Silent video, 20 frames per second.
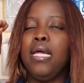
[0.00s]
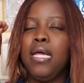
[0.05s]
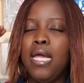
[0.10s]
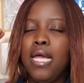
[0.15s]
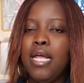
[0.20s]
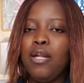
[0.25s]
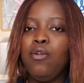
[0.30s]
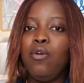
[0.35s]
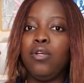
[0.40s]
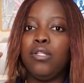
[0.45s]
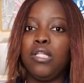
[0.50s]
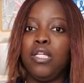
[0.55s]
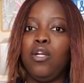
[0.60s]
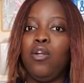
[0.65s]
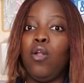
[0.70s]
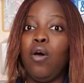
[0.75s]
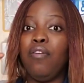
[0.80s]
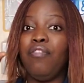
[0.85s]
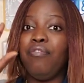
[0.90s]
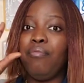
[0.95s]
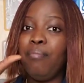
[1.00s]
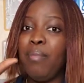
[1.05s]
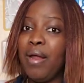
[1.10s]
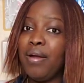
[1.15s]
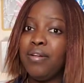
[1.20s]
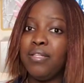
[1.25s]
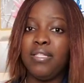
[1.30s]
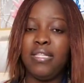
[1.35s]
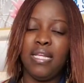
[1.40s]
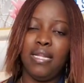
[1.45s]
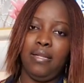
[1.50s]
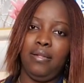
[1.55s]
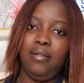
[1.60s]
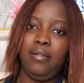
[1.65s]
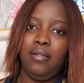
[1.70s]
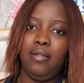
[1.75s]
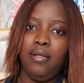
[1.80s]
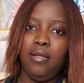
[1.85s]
he doesn't love Meriting.